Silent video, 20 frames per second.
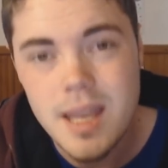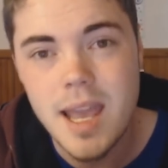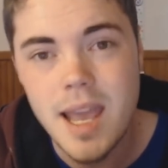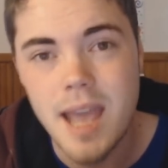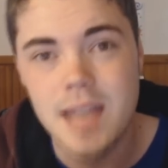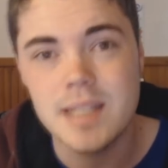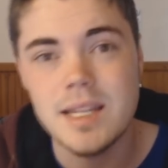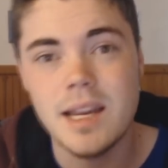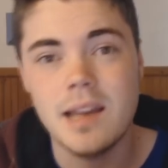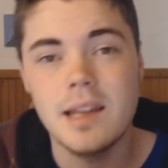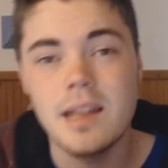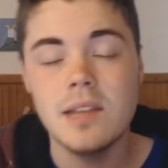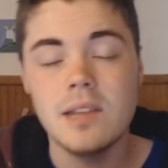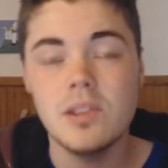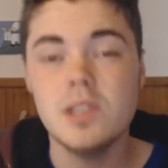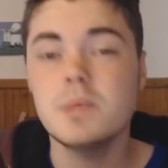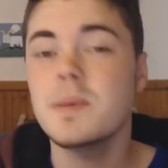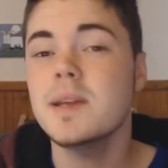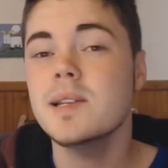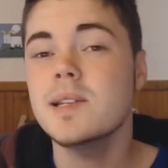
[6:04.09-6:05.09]
And
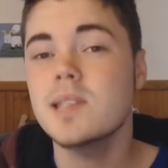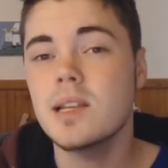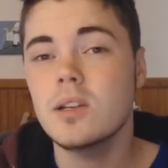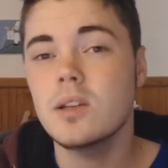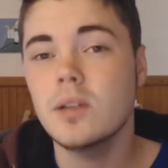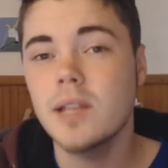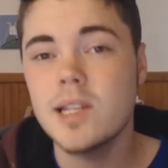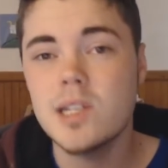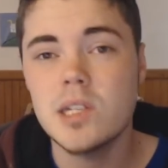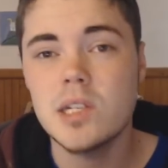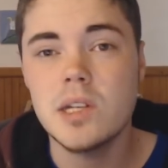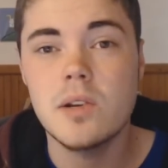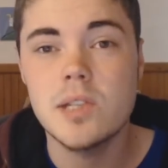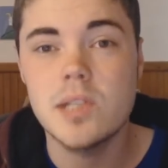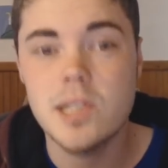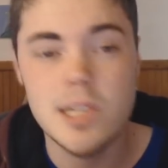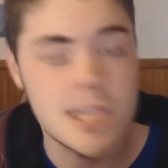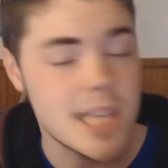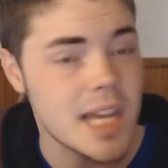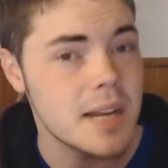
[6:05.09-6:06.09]
this means that your legendaries
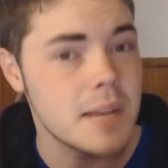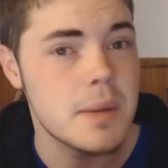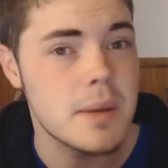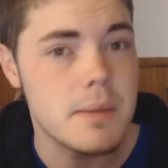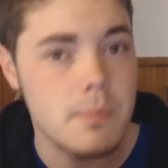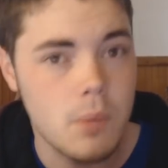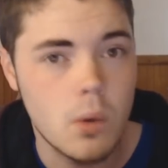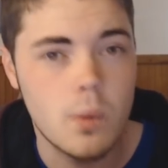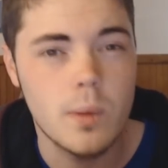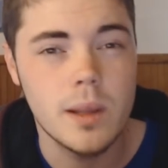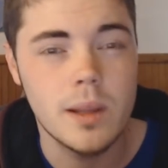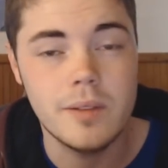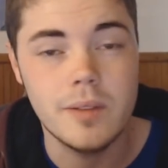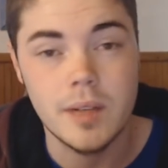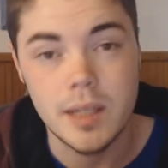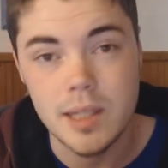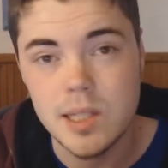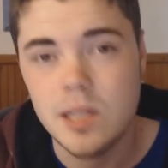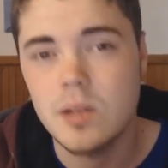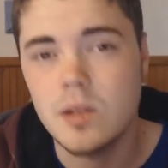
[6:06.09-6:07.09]
are just going to be more
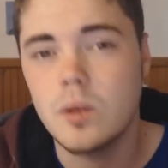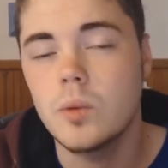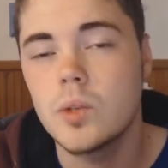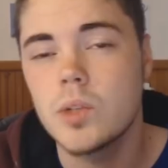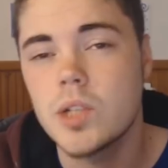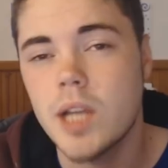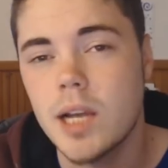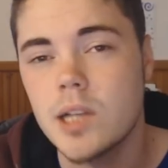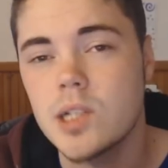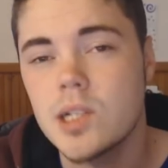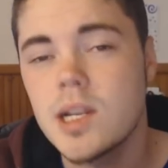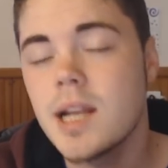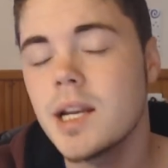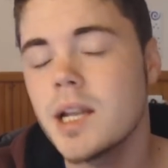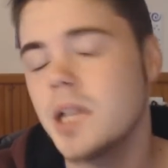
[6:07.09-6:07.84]
relevant, and it's a cool change.